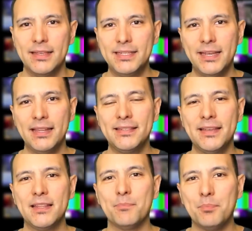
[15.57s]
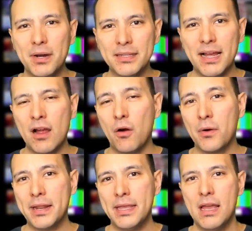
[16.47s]
this headset, but I
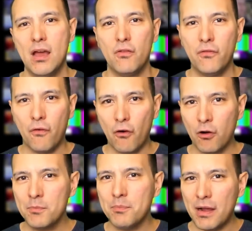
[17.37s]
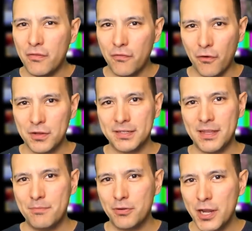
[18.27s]
already formed my first
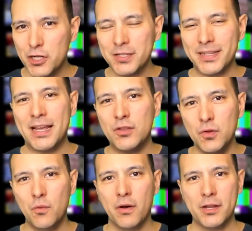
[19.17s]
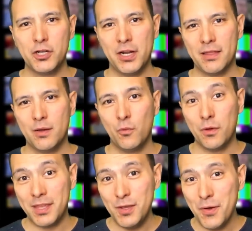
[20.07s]
impressions and I do want to share them
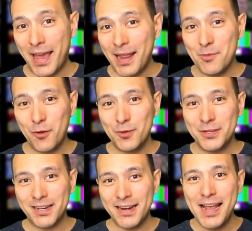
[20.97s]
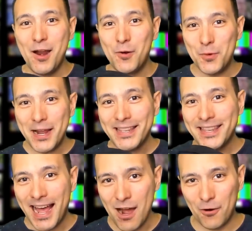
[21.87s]
with you. And I'm going to start right
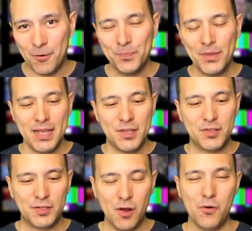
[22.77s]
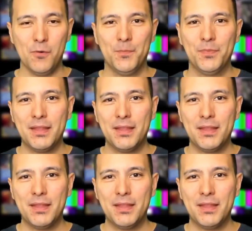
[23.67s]
now. So